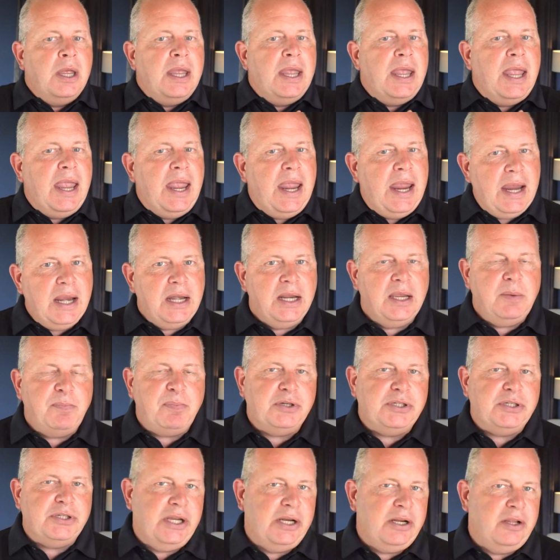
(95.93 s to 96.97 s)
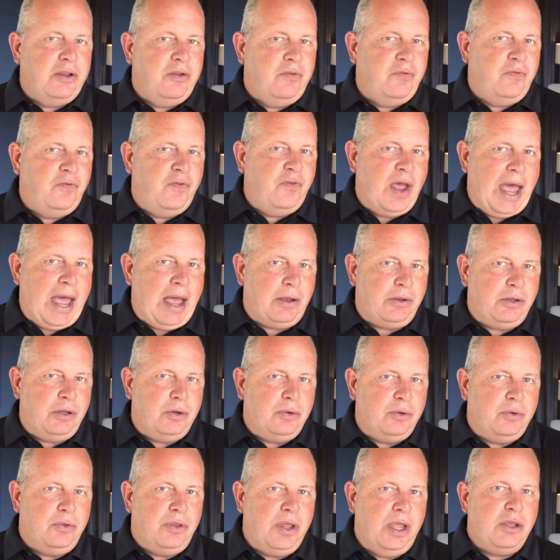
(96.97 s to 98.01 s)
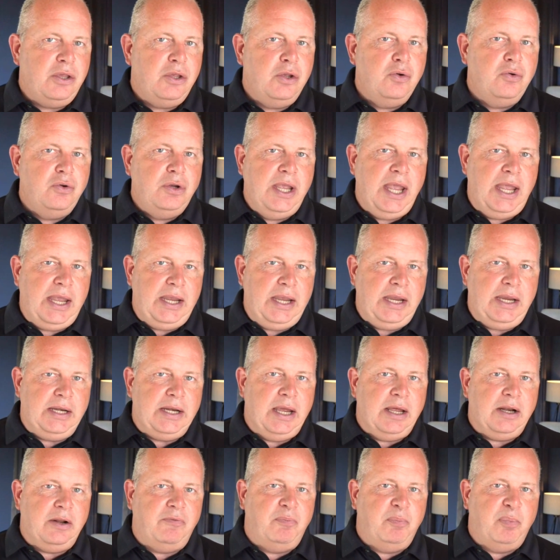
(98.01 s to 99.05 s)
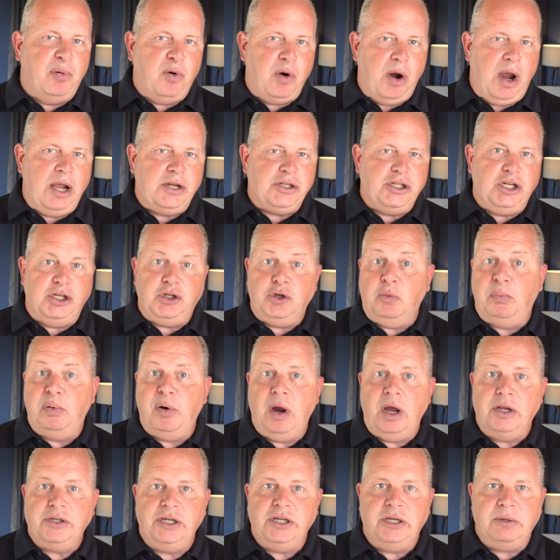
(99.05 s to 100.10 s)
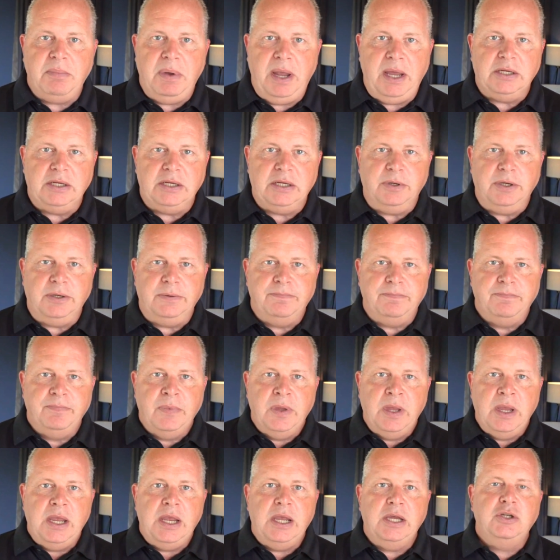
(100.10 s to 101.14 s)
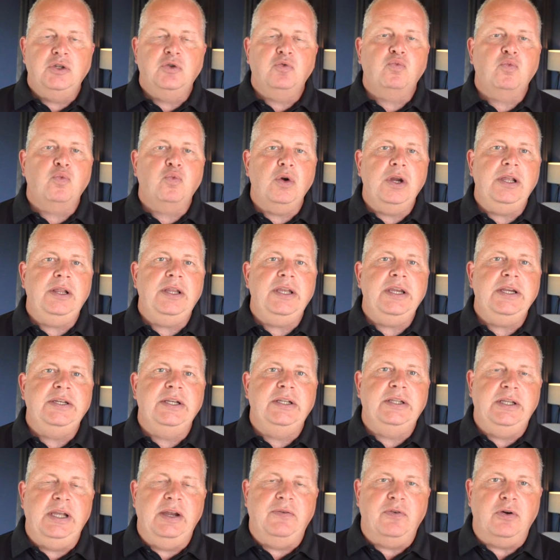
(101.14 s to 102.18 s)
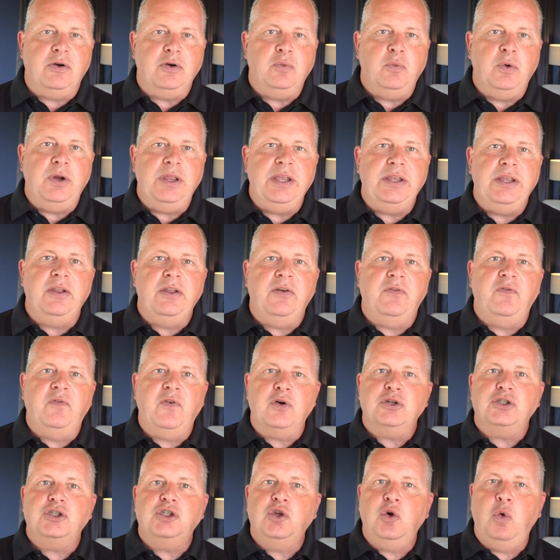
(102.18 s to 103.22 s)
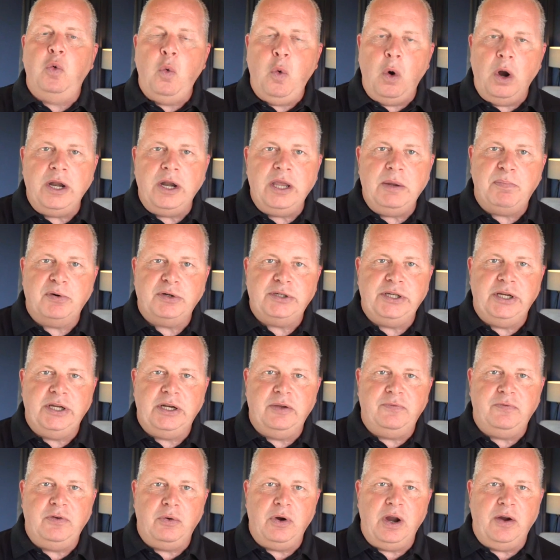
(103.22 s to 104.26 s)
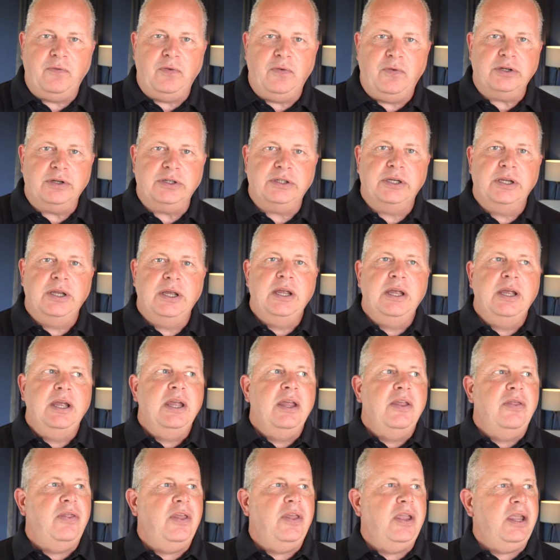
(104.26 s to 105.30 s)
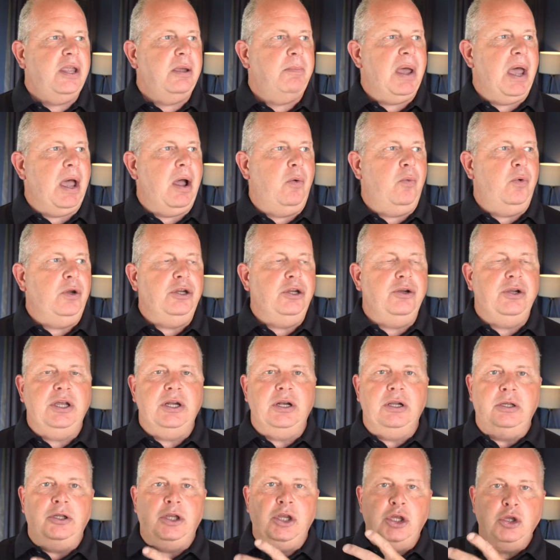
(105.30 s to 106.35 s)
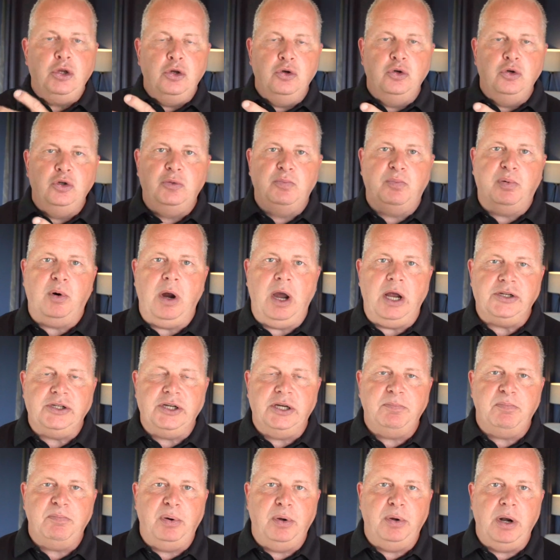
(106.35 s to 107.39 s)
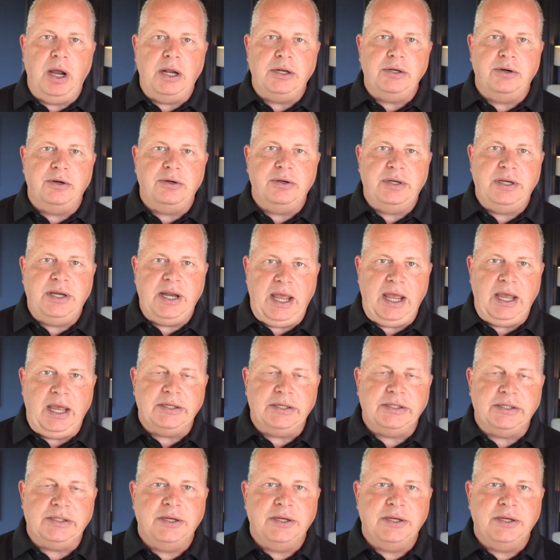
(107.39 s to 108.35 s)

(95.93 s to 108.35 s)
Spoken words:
80% of the value that you gain out of project or project management is really delivered within the first 20% of your efforts. Think about when you get a huge project put on your desk,